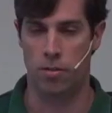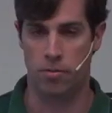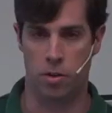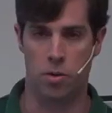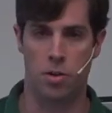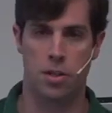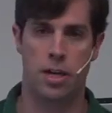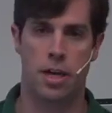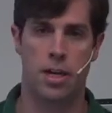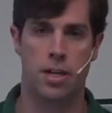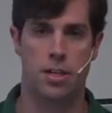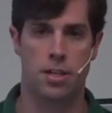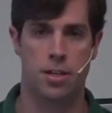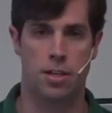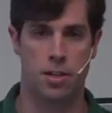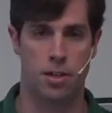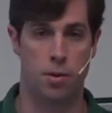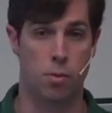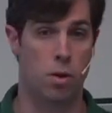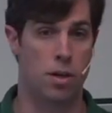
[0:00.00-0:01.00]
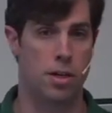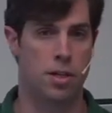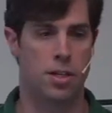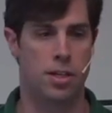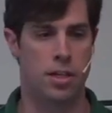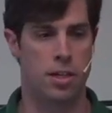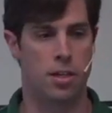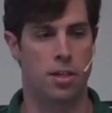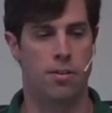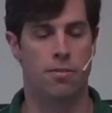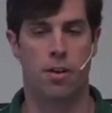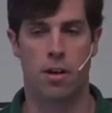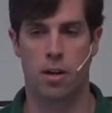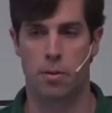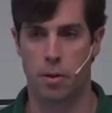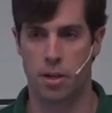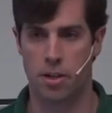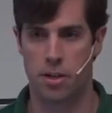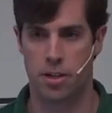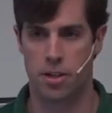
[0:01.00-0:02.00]
have use cases and you want to see an
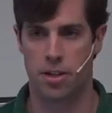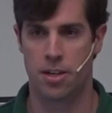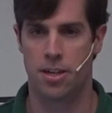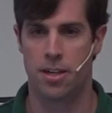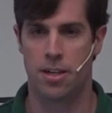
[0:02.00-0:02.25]
environment,